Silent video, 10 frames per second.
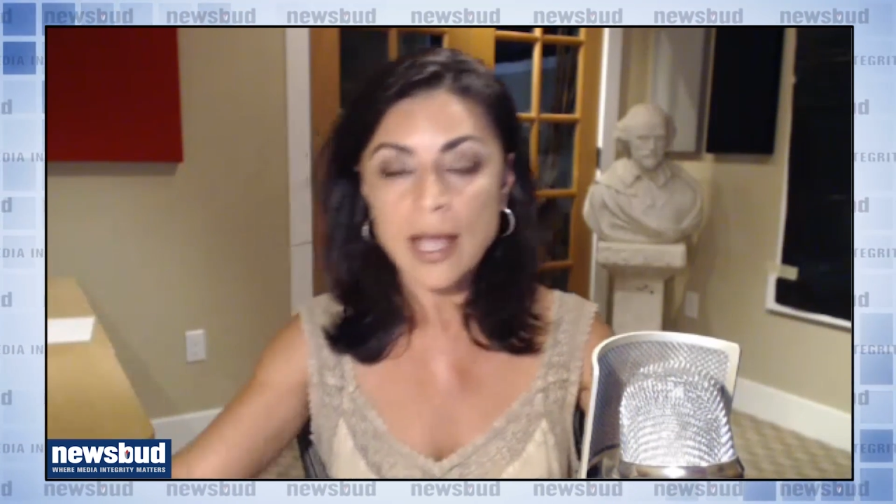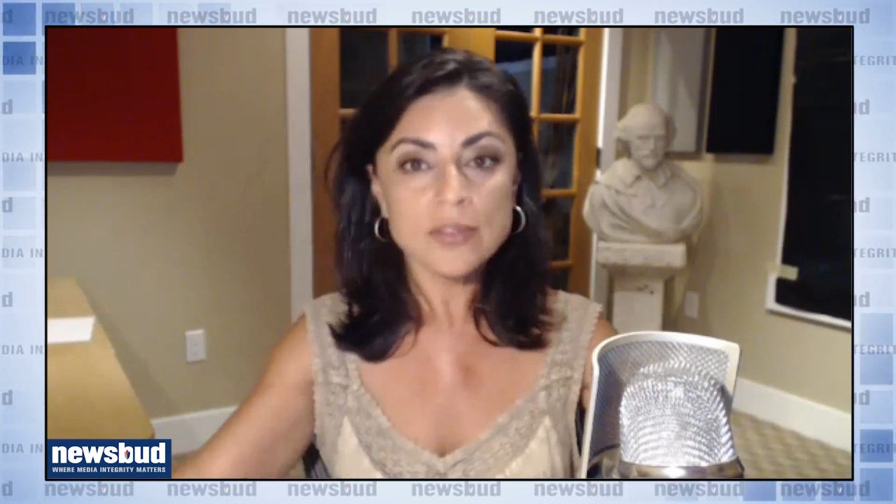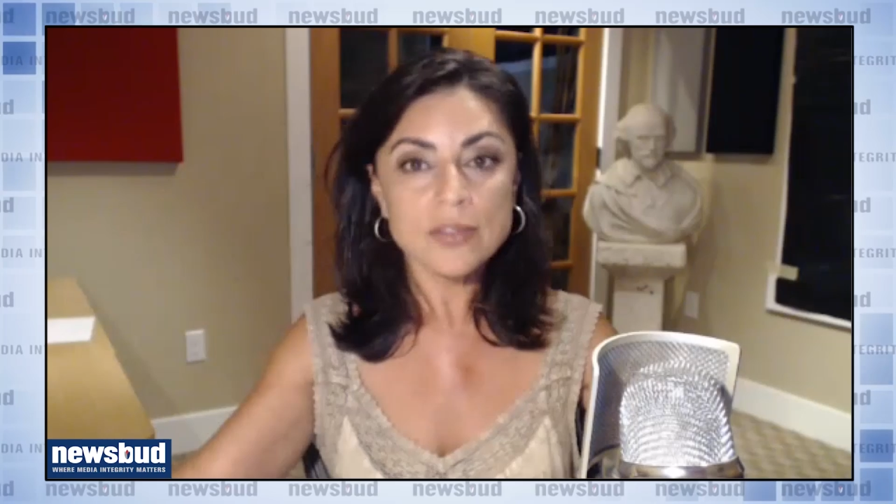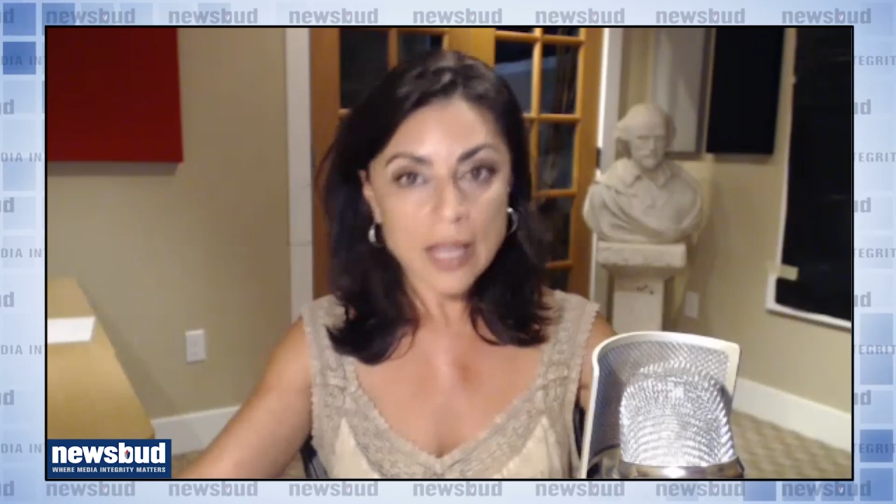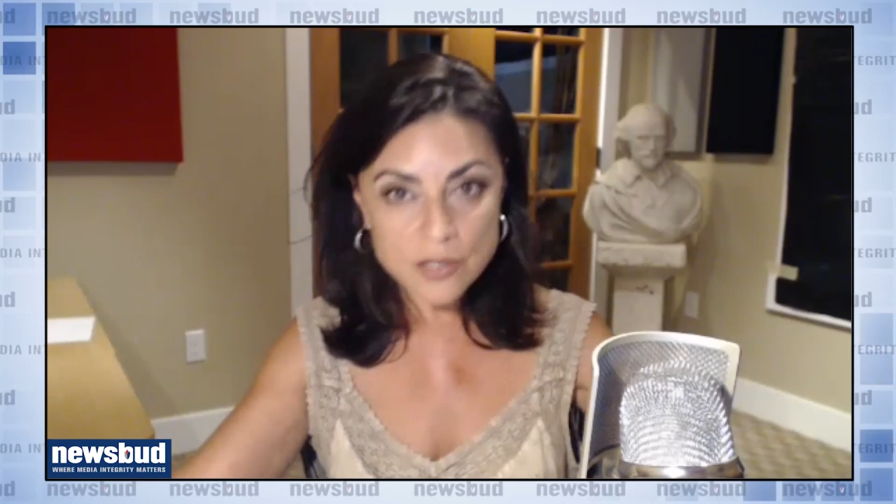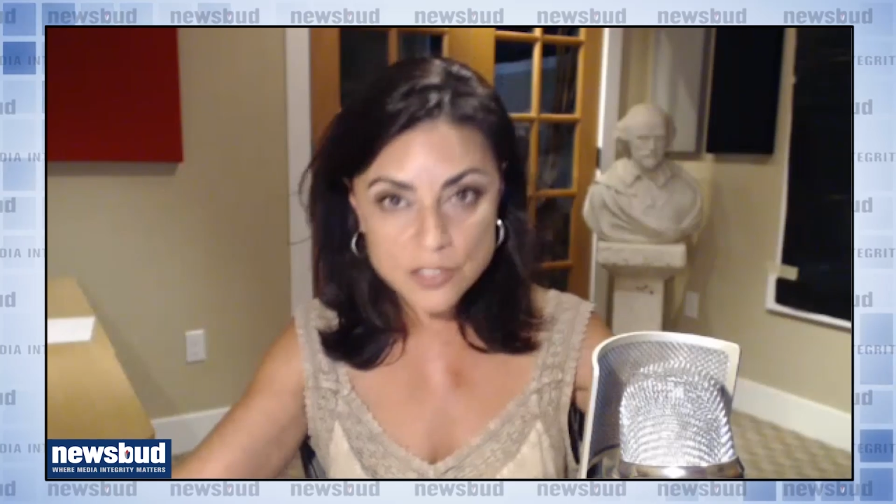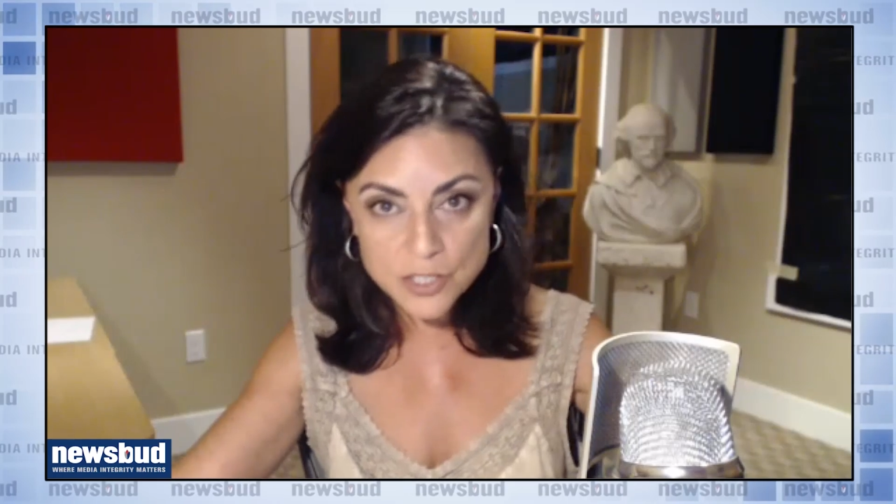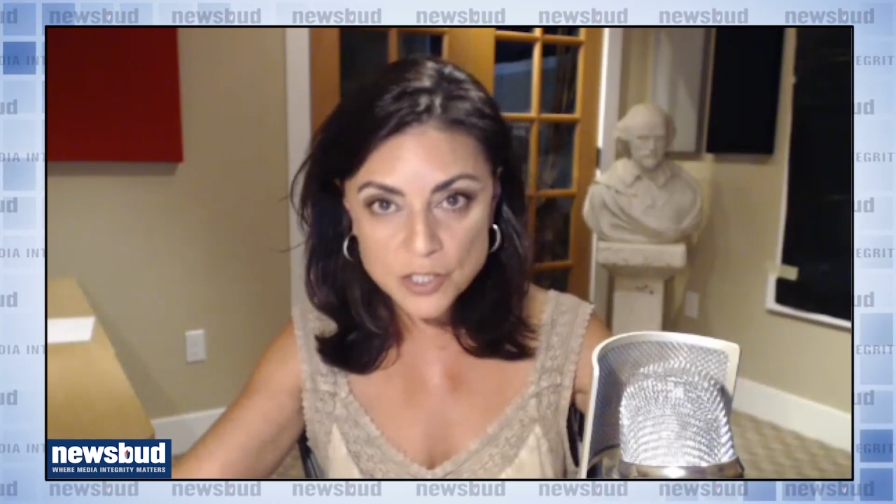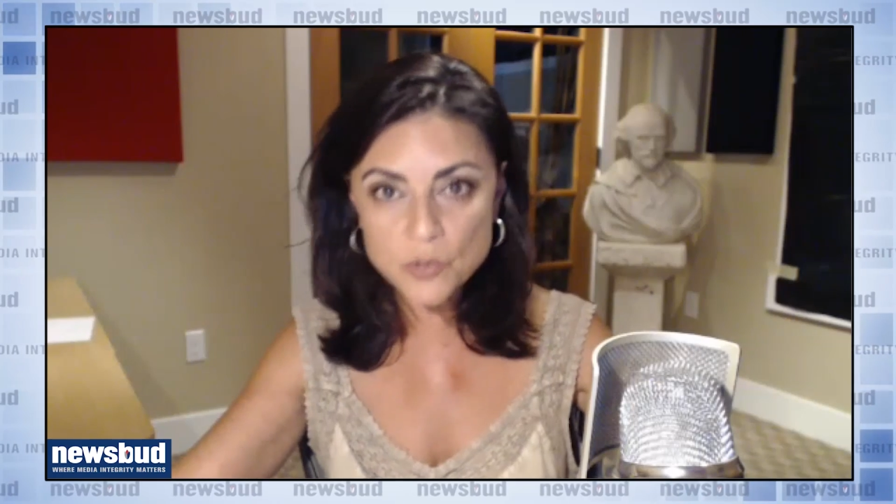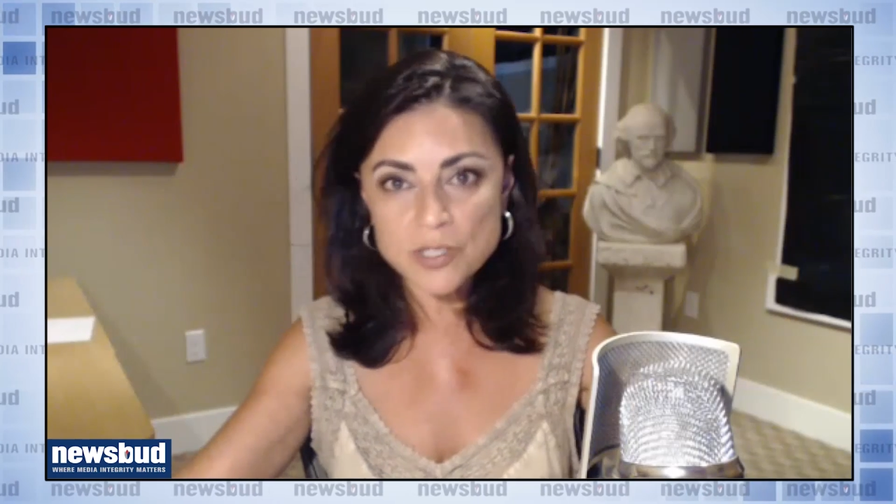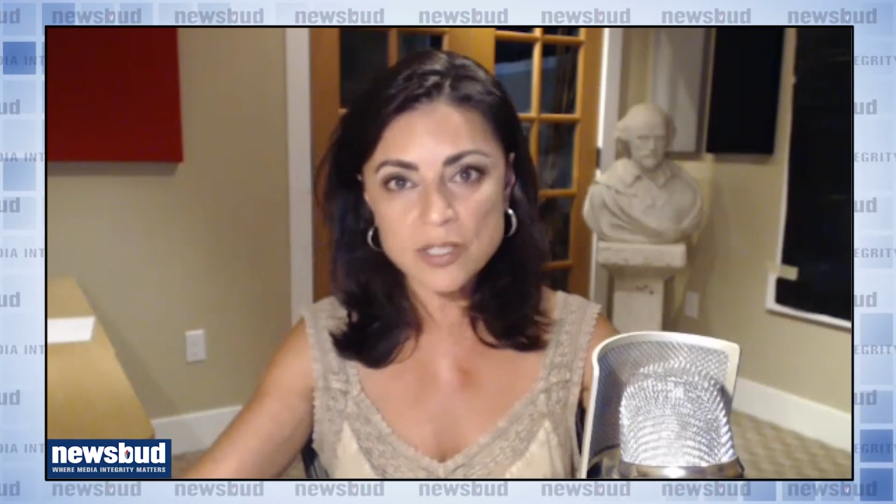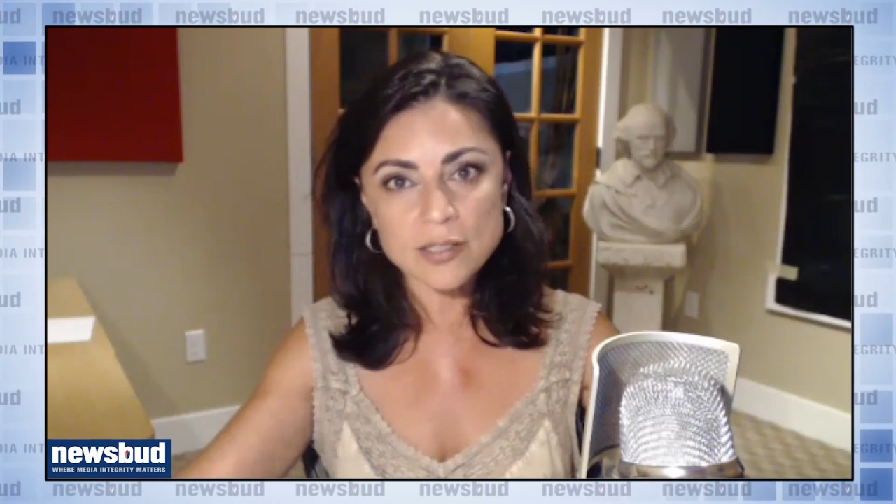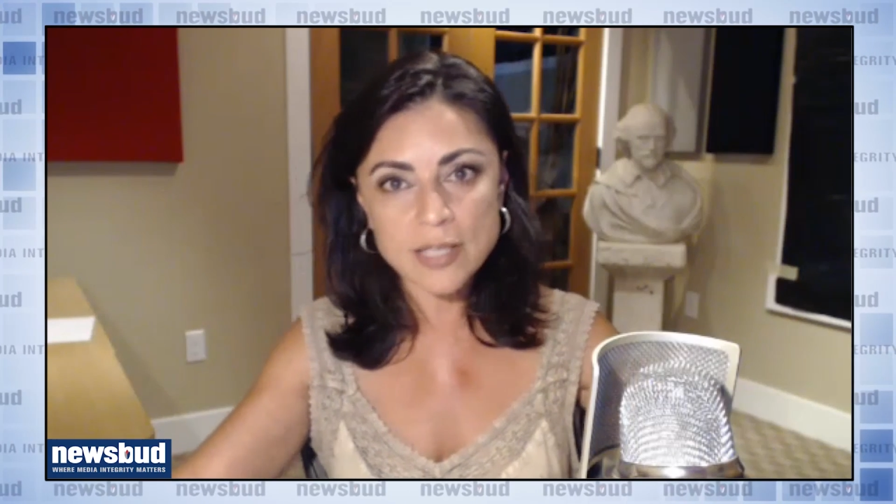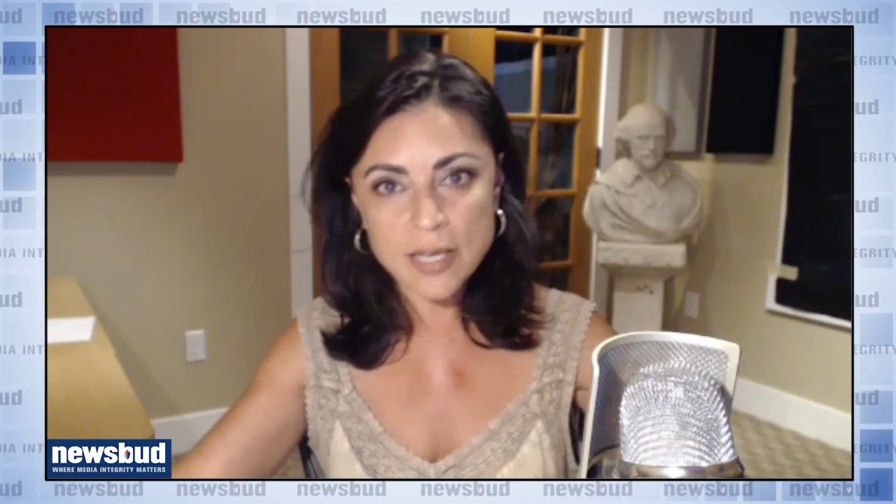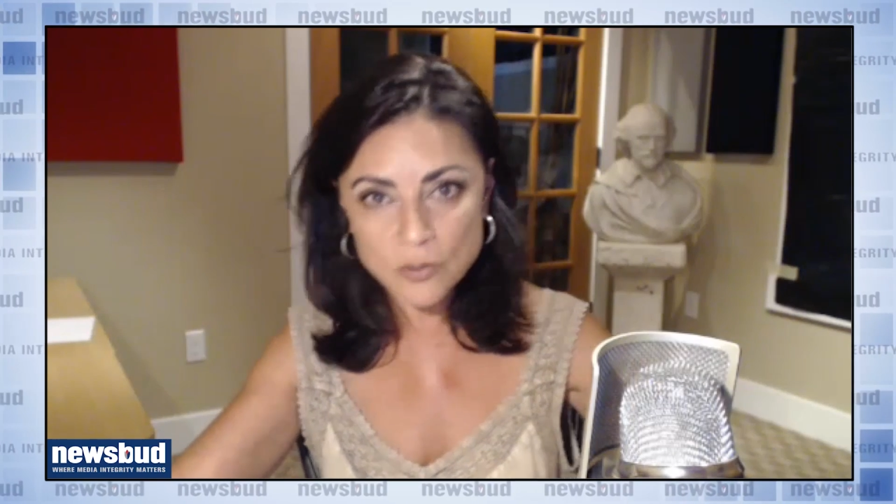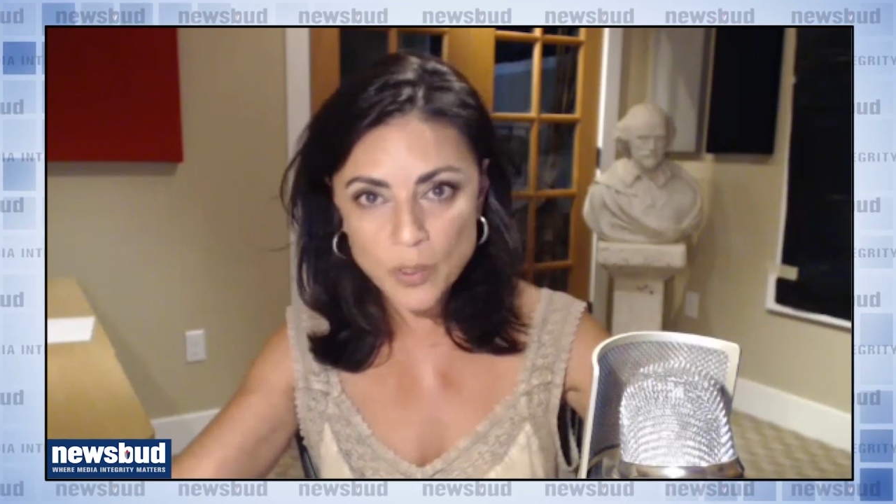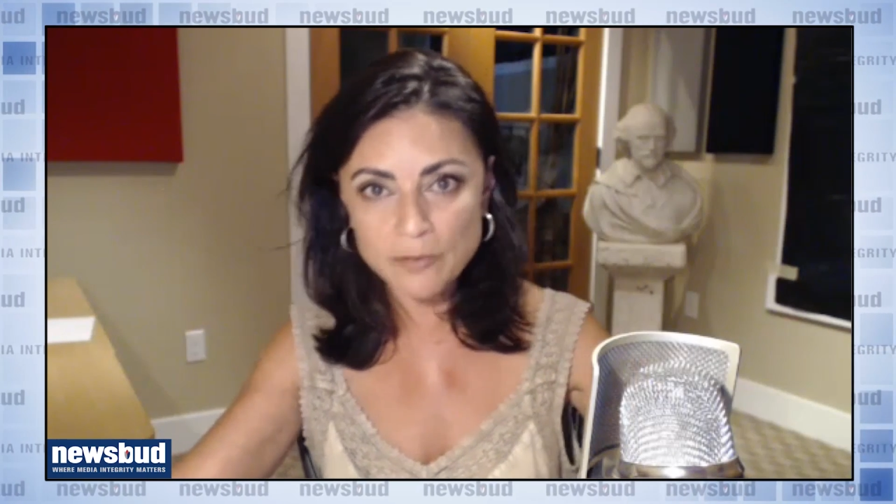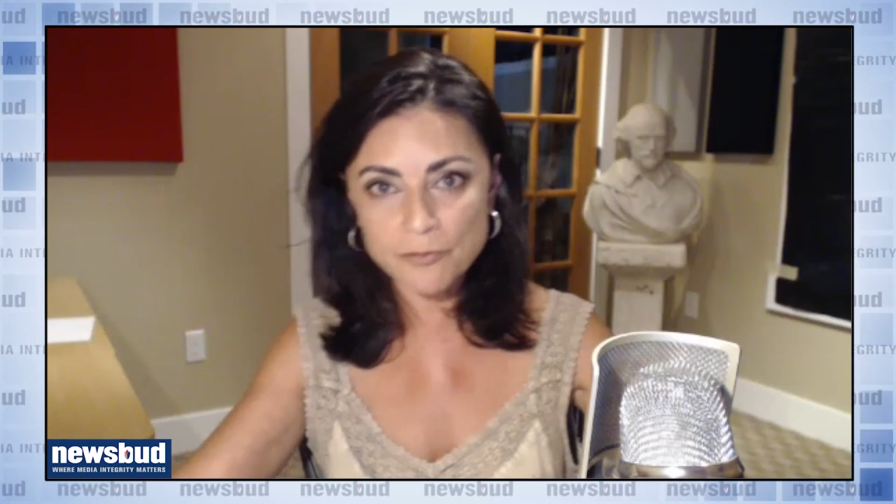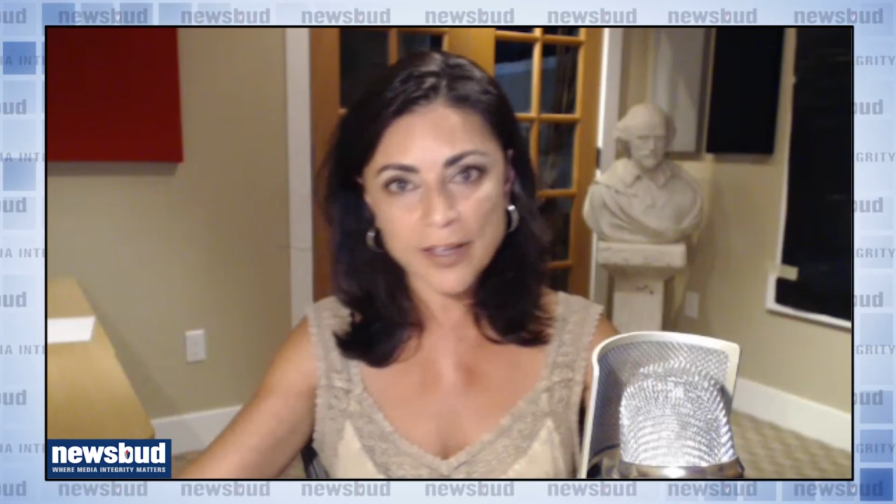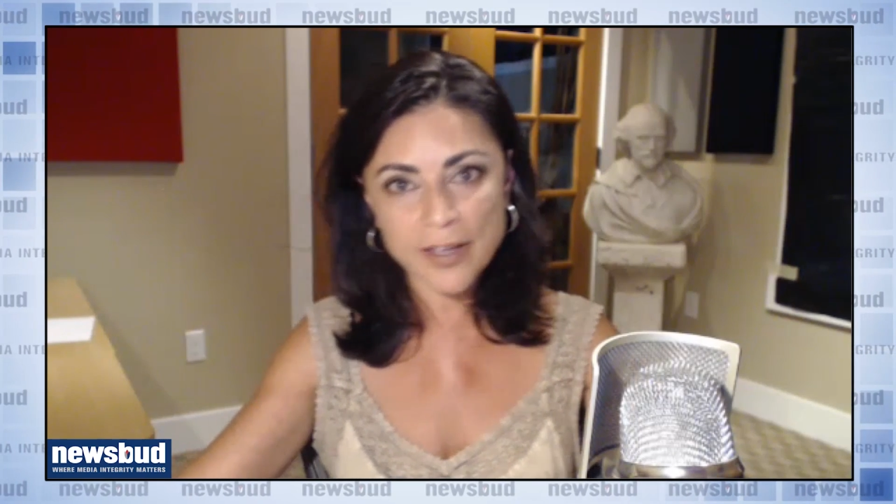and their security, their
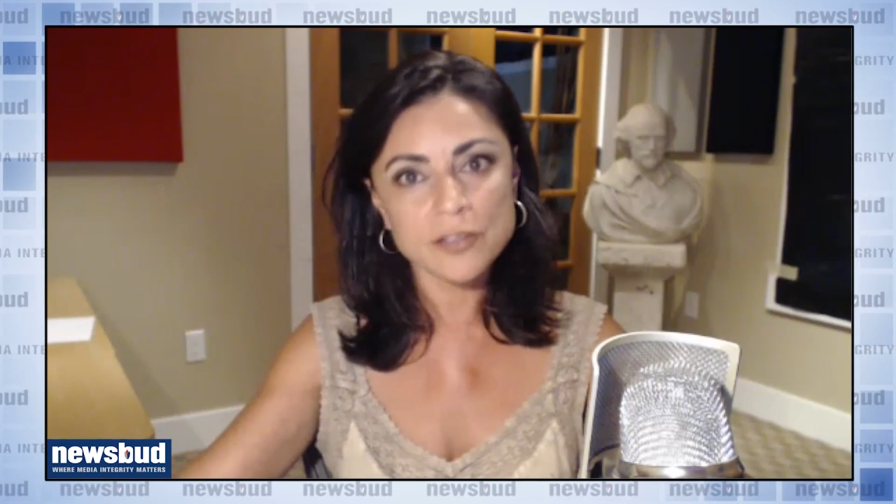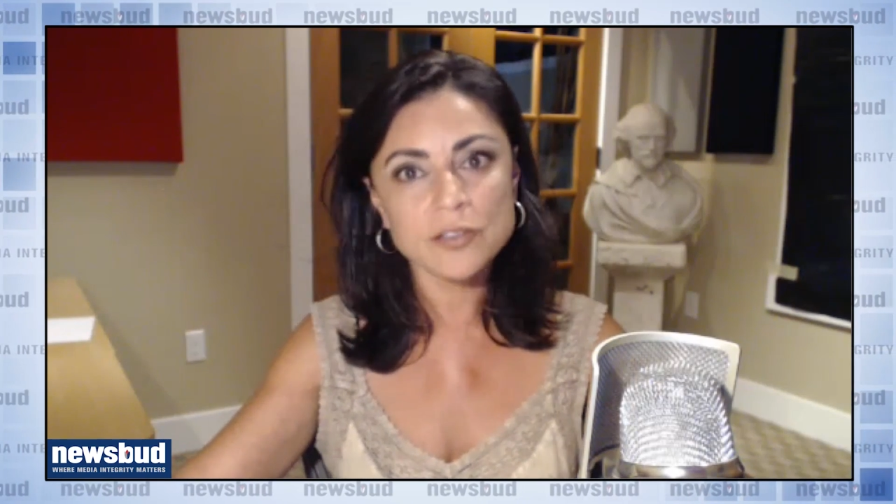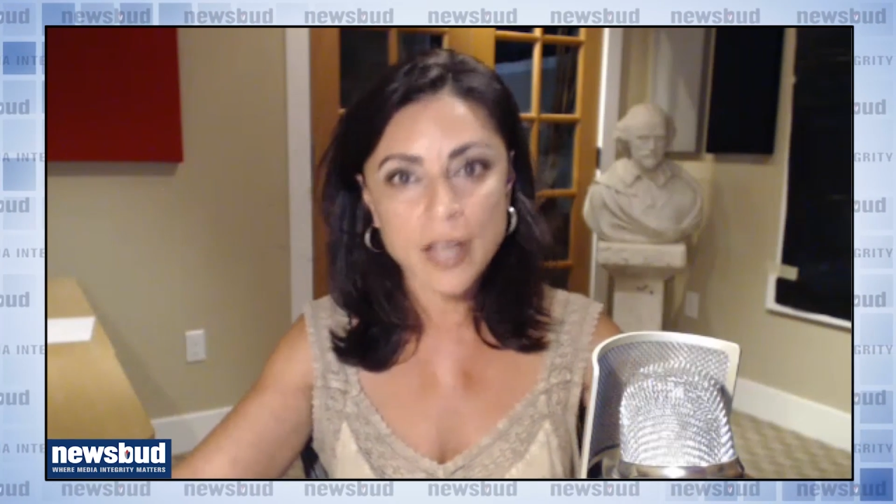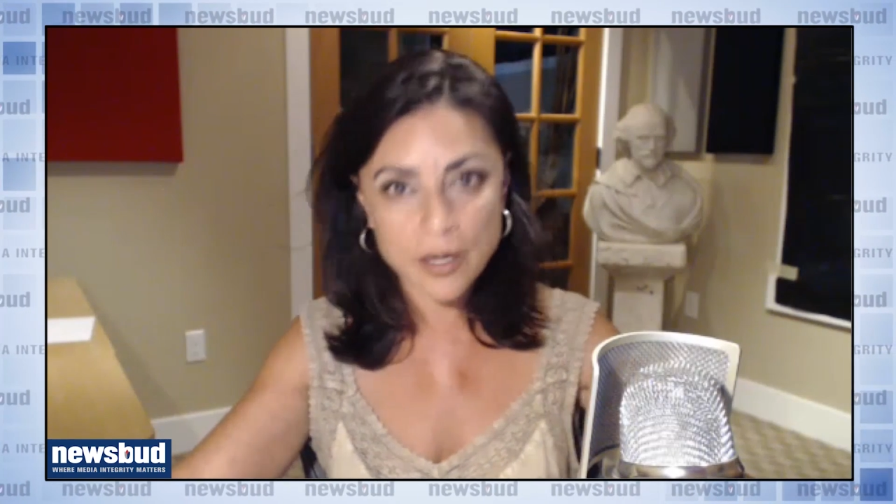welfare,